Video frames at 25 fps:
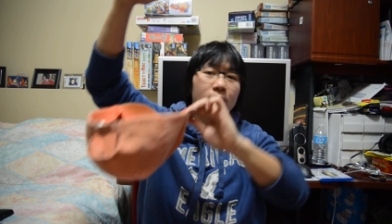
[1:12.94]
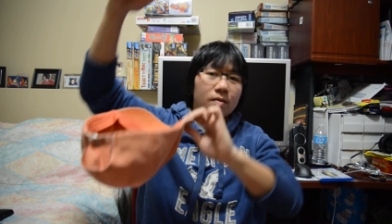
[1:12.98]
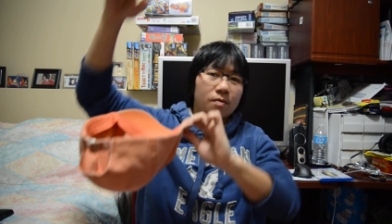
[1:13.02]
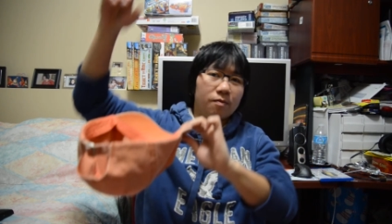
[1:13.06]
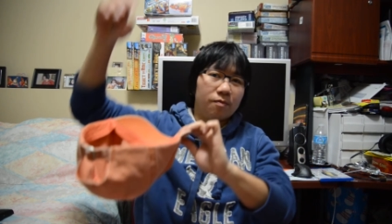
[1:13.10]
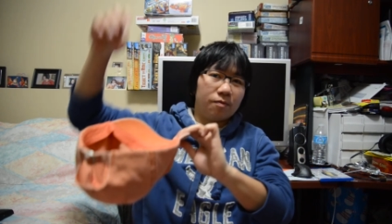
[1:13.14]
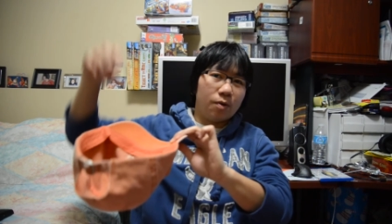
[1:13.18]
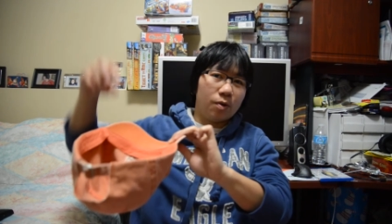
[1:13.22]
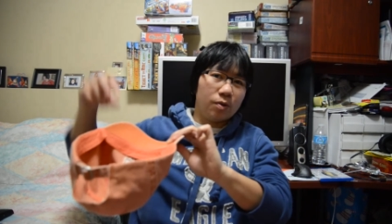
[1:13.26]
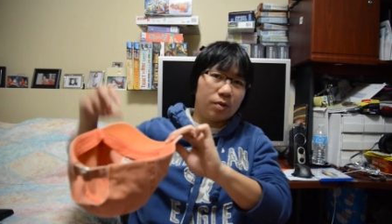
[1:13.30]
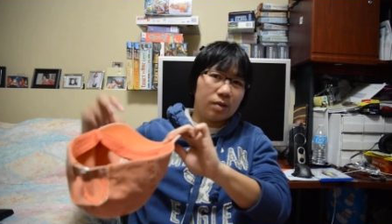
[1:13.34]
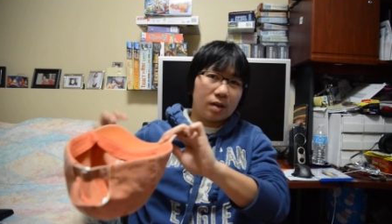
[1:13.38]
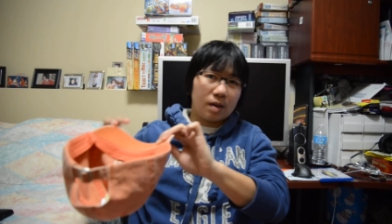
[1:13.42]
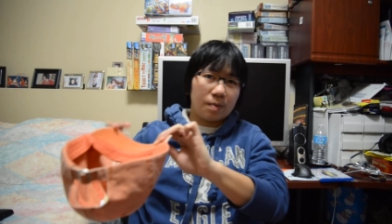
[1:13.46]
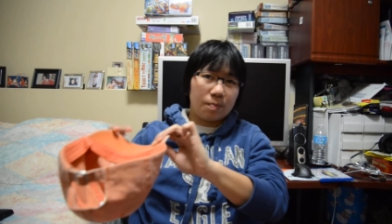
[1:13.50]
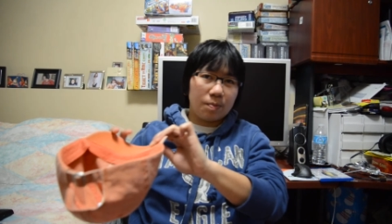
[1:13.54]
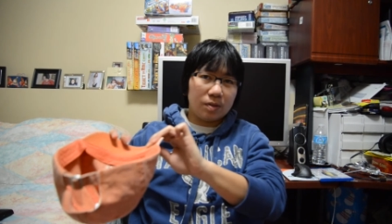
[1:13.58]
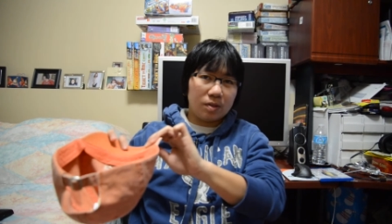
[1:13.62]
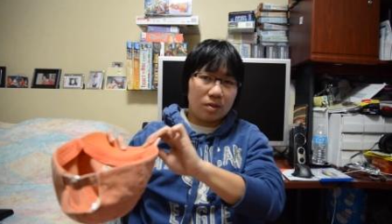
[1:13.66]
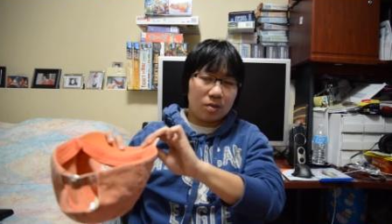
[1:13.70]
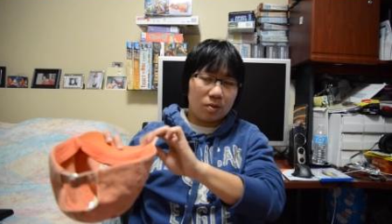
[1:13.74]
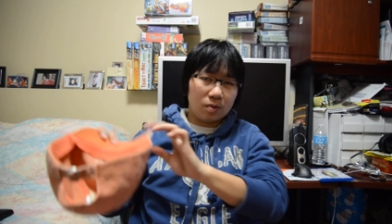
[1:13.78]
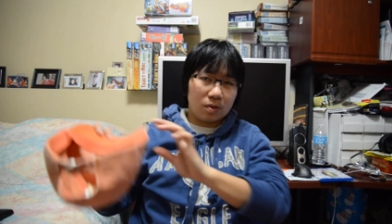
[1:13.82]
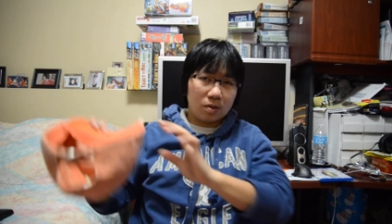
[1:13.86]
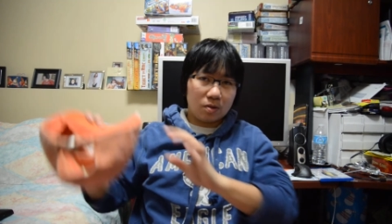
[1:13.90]
folded up
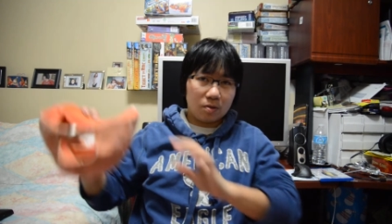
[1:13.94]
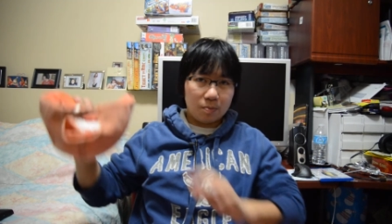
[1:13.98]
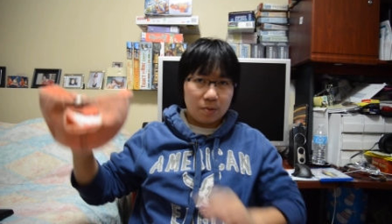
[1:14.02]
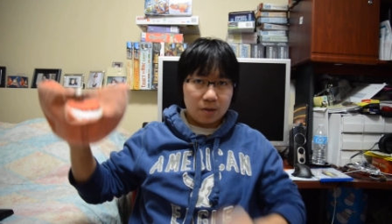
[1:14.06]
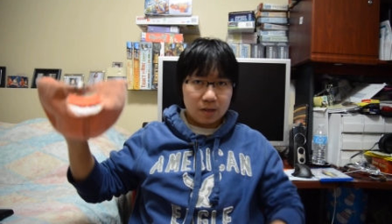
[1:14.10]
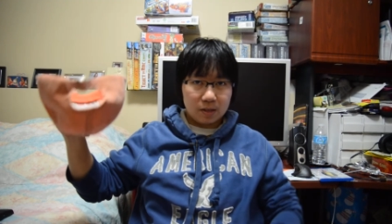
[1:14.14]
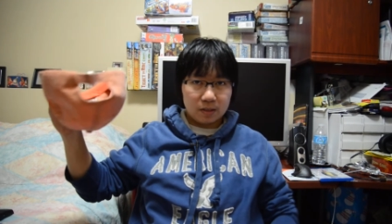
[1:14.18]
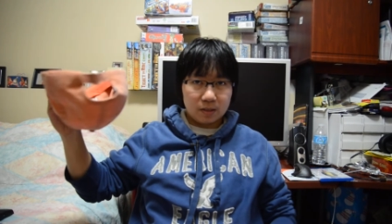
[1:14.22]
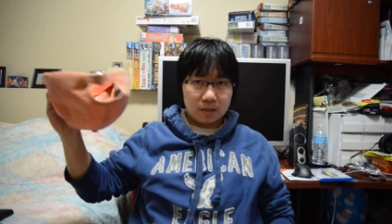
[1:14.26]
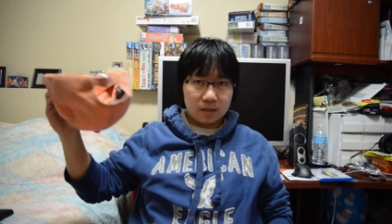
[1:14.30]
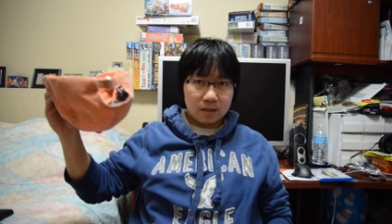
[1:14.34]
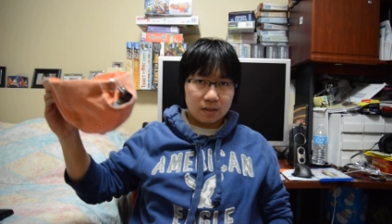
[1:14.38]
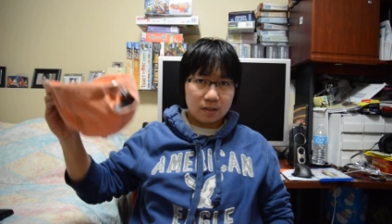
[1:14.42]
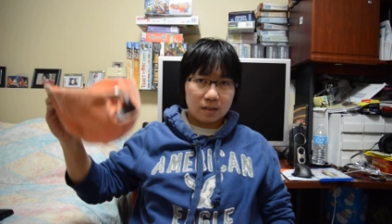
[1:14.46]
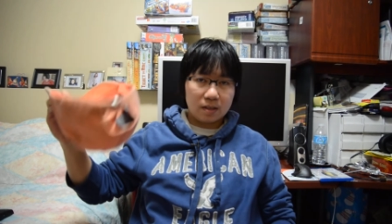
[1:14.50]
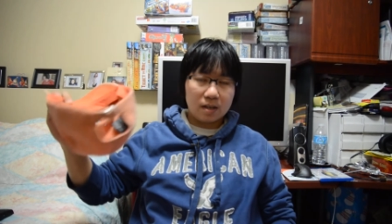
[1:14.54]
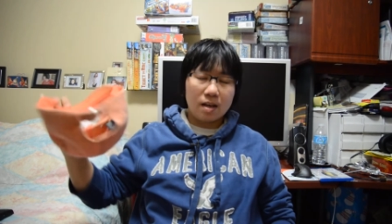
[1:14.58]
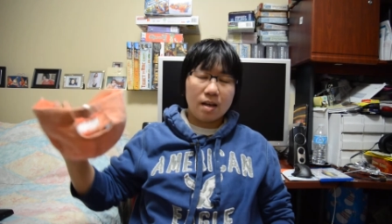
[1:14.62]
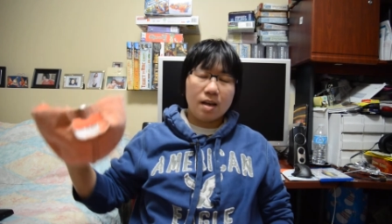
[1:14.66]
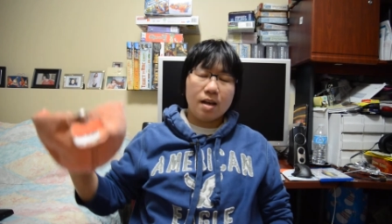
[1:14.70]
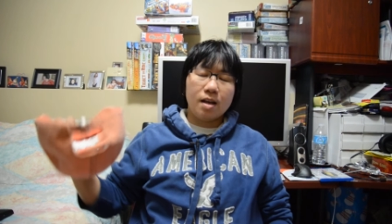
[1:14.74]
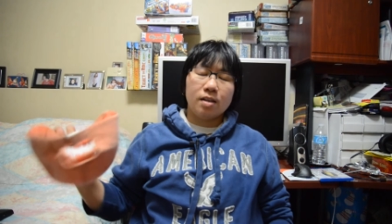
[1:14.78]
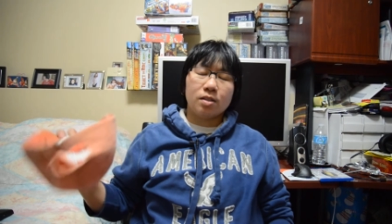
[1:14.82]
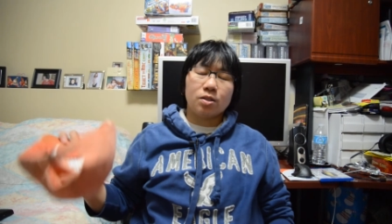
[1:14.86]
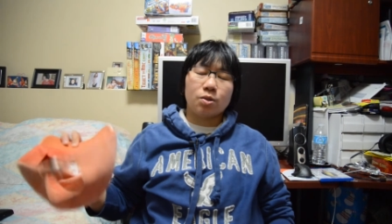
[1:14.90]
into little pieces
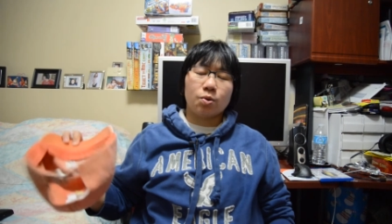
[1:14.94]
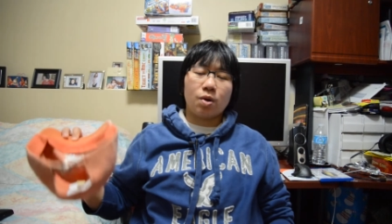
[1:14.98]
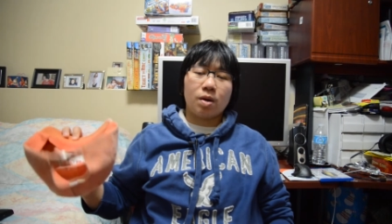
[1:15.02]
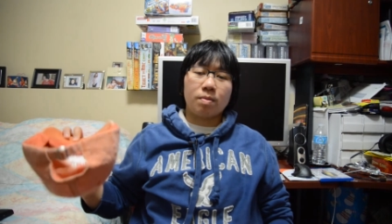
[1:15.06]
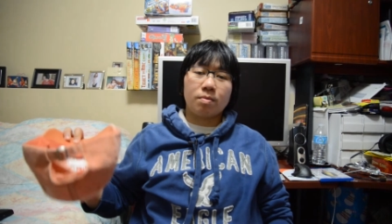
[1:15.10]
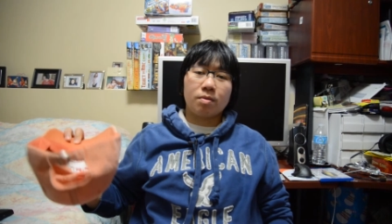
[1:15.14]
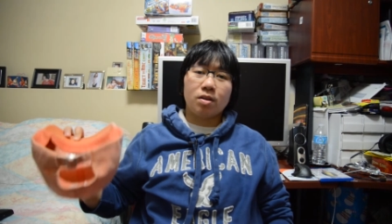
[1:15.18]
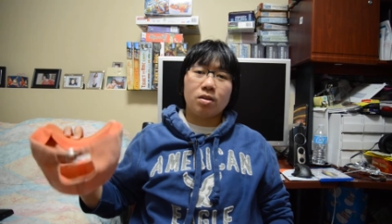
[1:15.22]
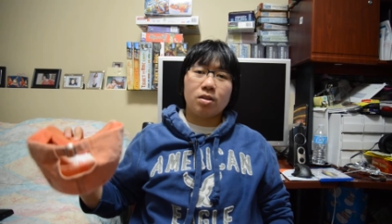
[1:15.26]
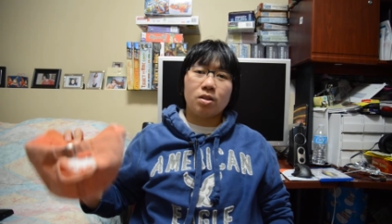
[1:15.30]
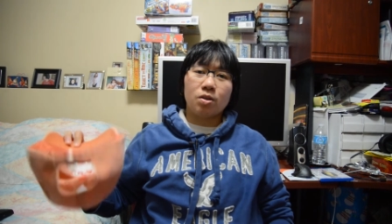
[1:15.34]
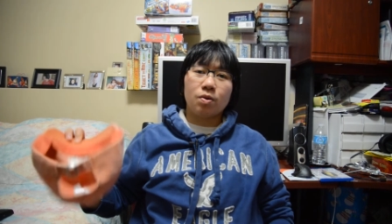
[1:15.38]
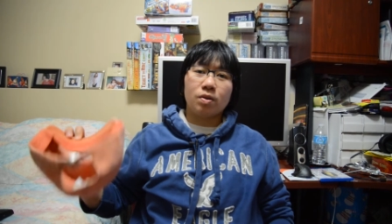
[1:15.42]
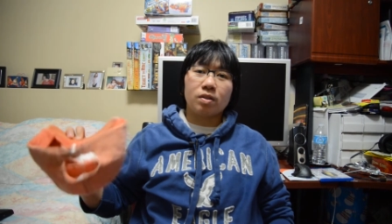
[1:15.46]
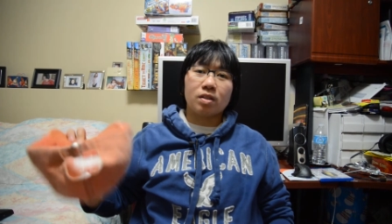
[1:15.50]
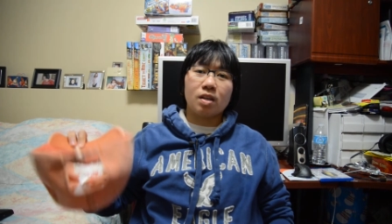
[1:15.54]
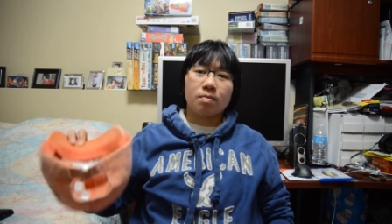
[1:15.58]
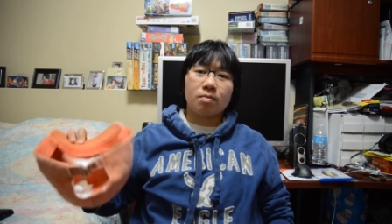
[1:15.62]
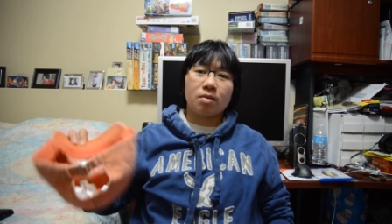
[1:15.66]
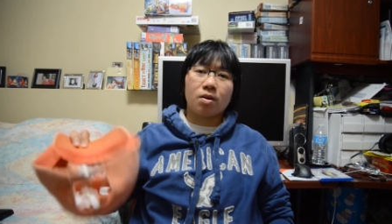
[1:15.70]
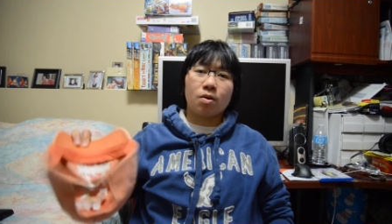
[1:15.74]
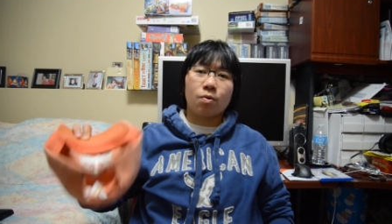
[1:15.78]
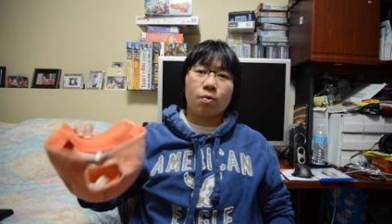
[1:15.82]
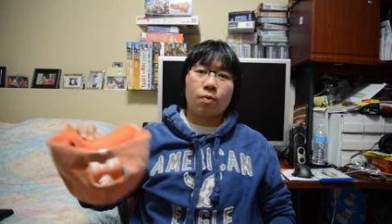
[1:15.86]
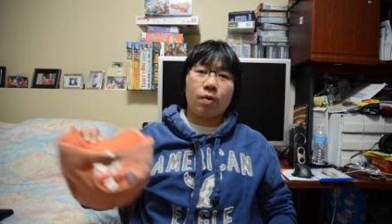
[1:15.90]
so what I'm gonna do is
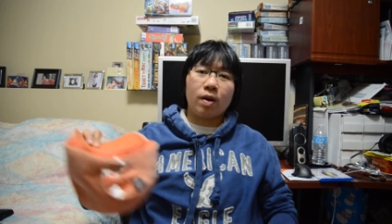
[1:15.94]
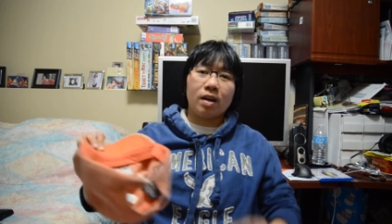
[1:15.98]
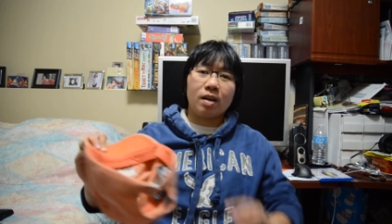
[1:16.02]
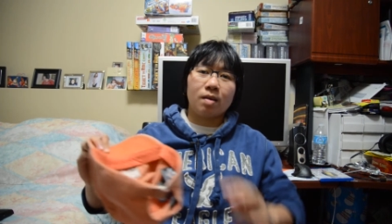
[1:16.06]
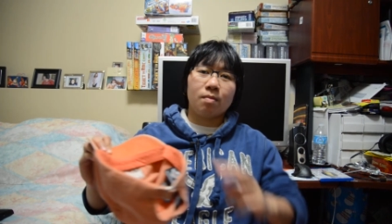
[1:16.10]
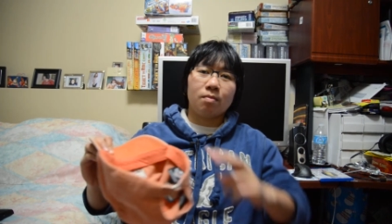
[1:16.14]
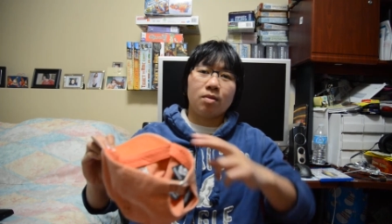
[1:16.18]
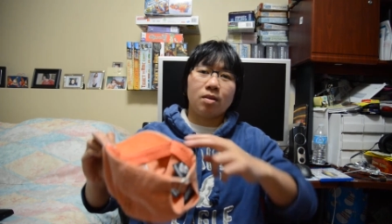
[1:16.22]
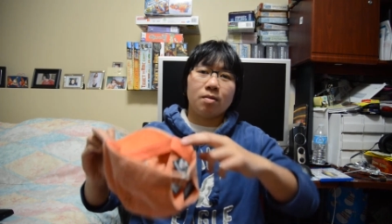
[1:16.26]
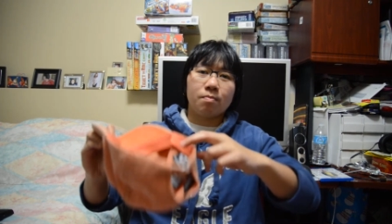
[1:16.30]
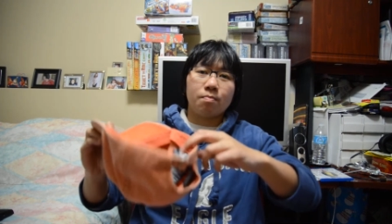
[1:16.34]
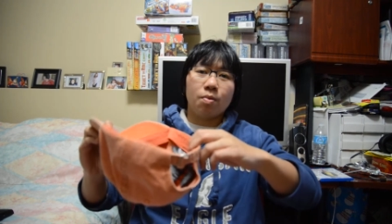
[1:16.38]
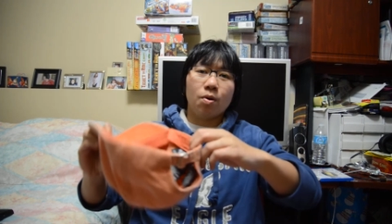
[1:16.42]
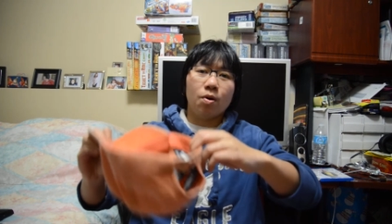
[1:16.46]
I'm gonna randomly